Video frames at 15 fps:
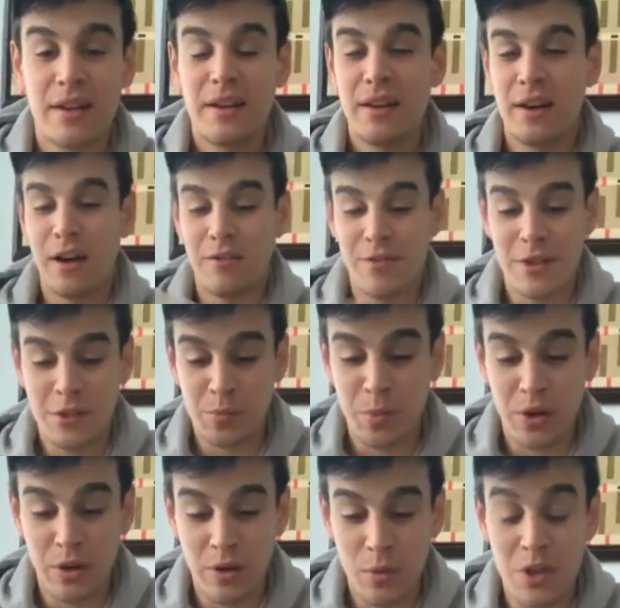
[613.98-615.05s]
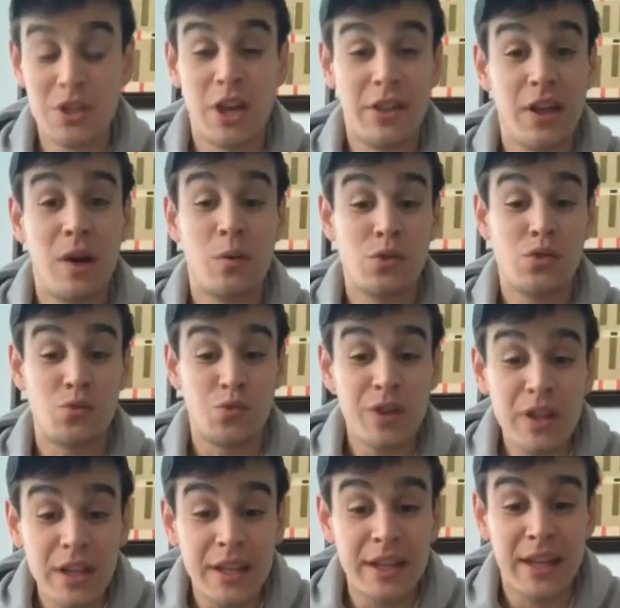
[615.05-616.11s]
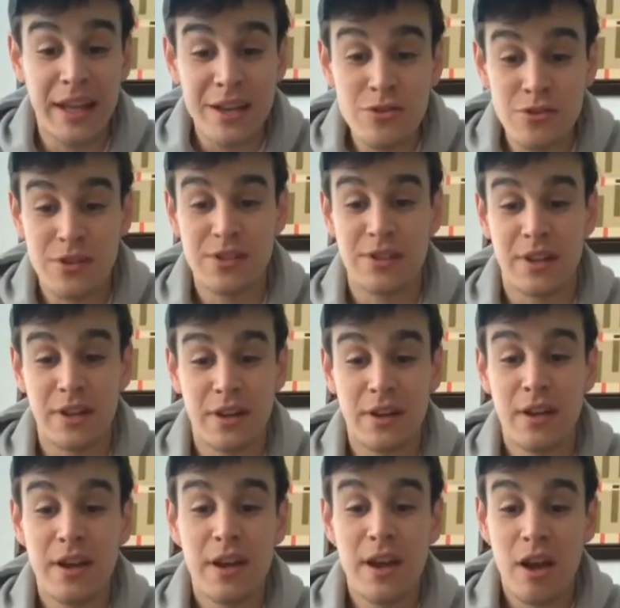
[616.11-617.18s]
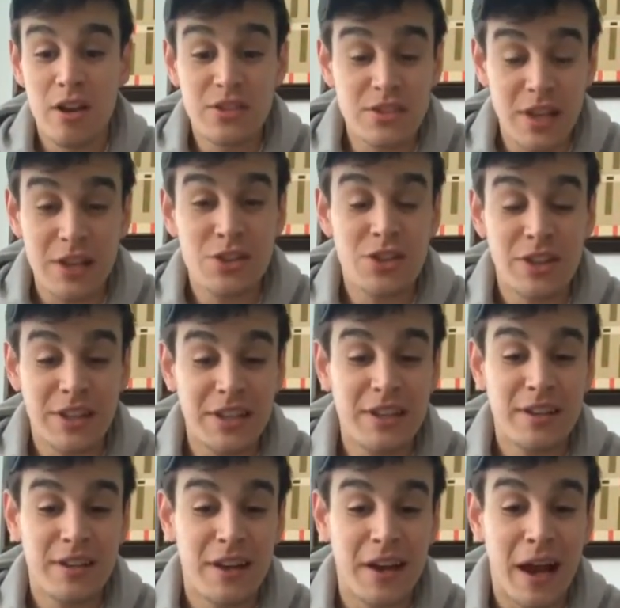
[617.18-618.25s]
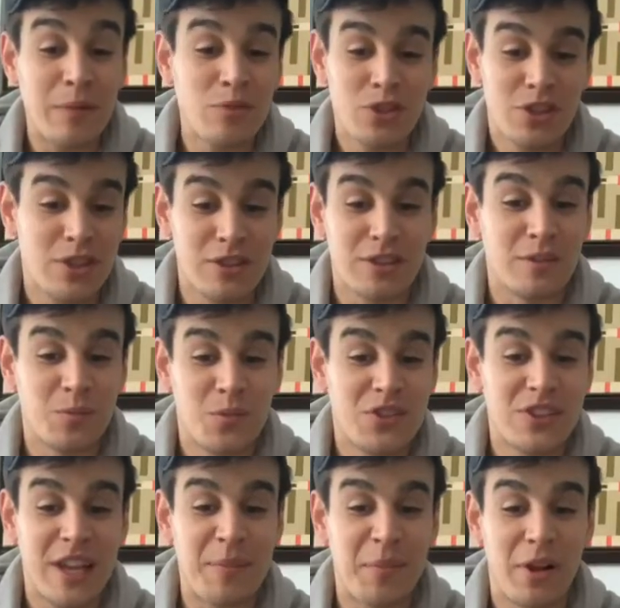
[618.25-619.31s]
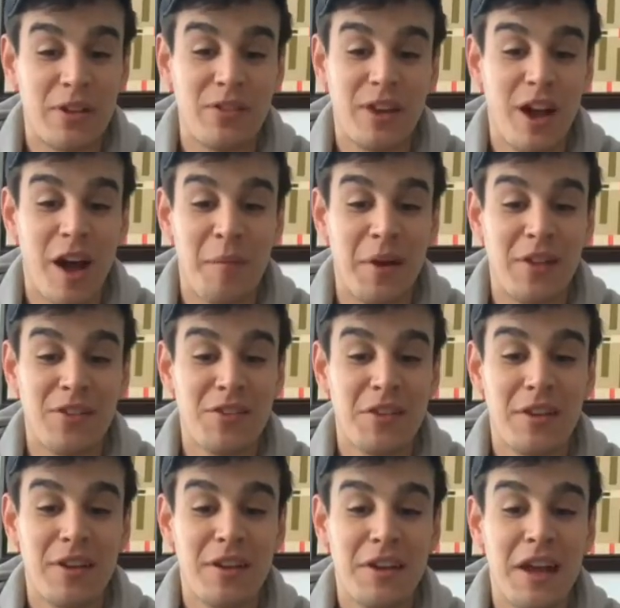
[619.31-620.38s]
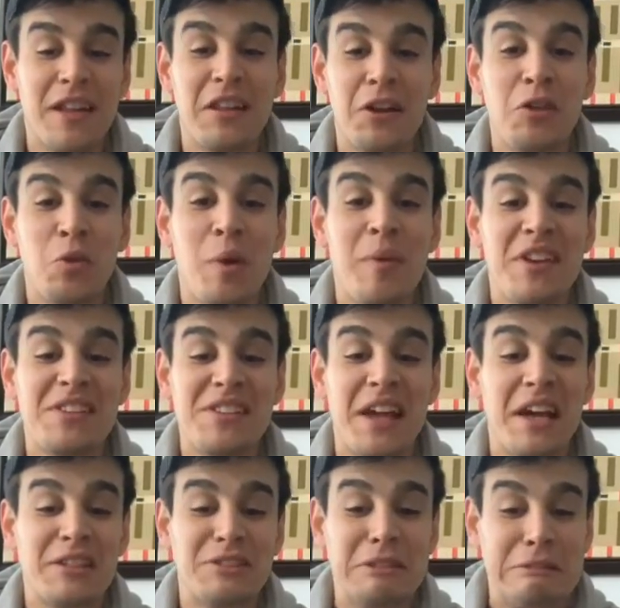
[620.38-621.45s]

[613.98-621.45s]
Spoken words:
of this book, which I thought was really interesting. Essentially, I'm just going to skip all the comments. Little Women is next.